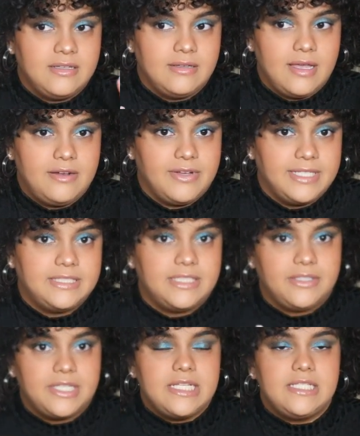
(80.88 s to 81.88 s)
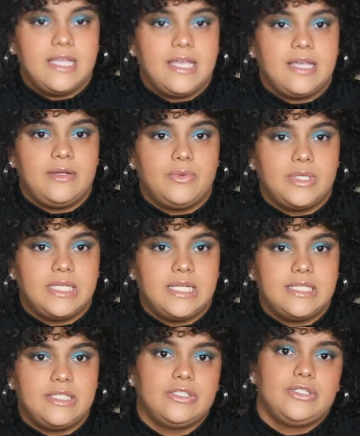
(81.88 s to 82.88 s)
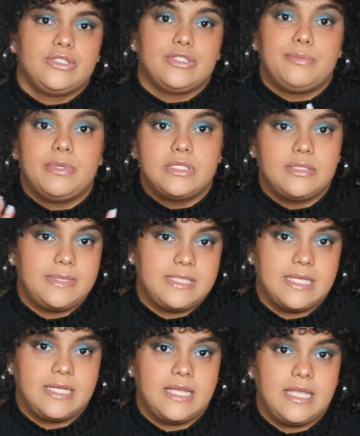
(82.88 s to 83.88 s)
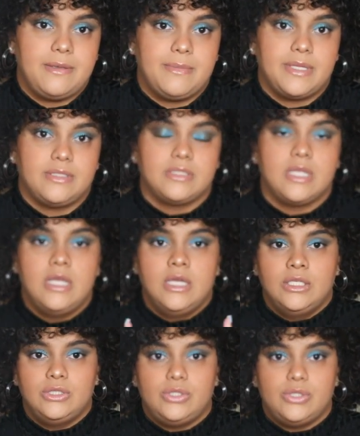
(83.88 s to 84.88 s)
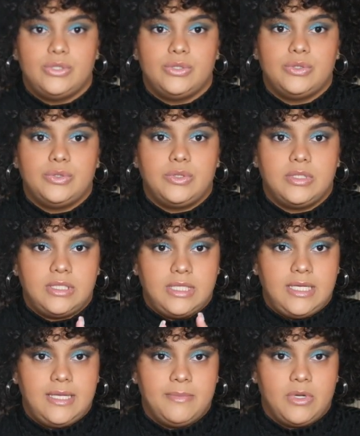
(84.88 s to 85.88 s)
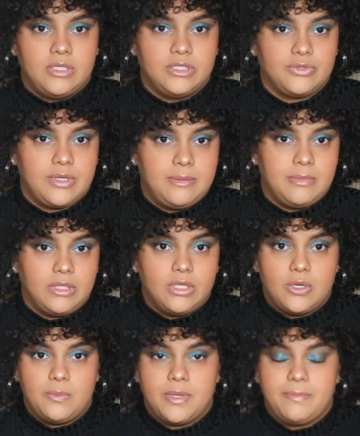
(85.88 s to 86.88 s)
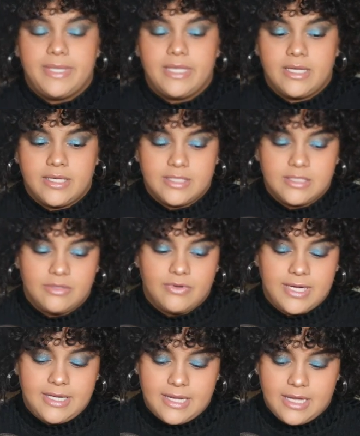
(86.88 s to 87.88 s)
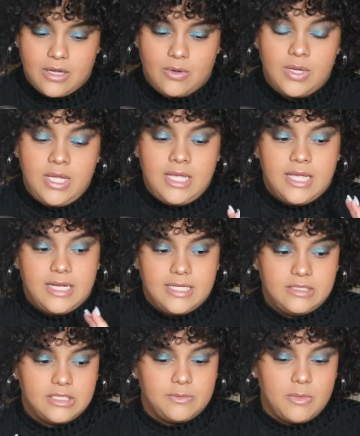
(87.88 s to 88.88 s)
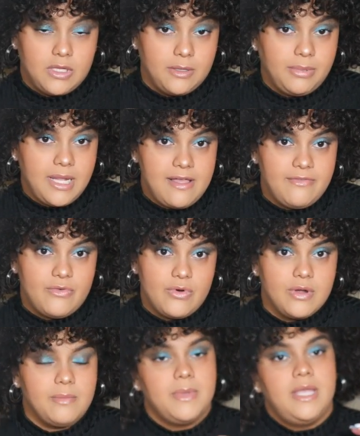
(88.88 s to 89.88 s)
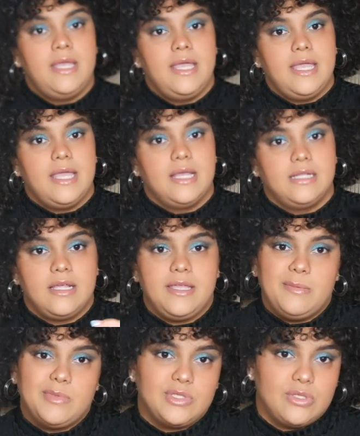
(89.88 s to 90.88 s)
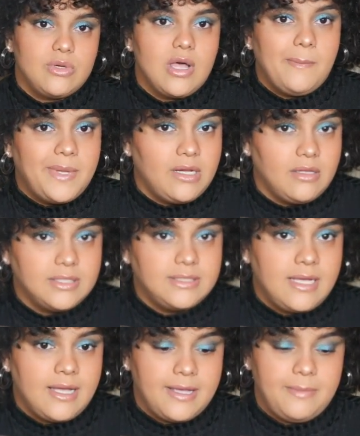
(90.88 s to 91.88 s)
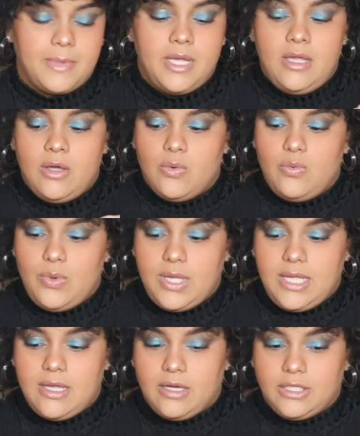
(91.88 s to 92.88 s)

advice series. And what it is you're supposed to be sending emails to the email on the screen below, but because right now it is a smaller platform and emails don't come in all the time, we are